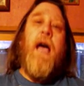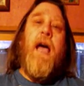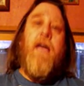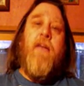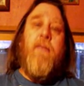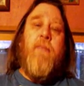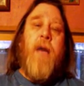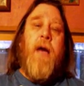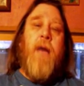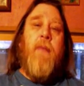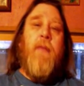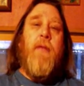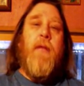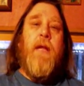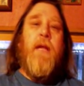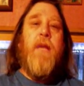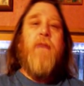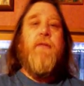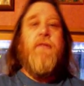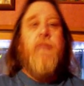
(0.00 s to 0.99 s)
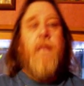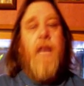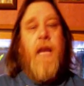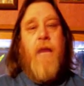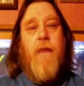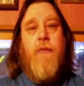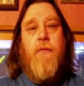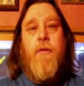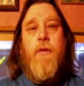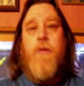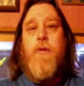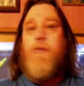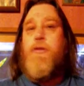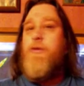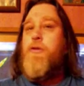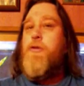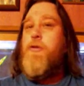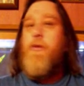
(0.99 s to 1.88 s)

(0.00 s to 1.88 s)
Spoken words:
I have my beliefs. They have theirs.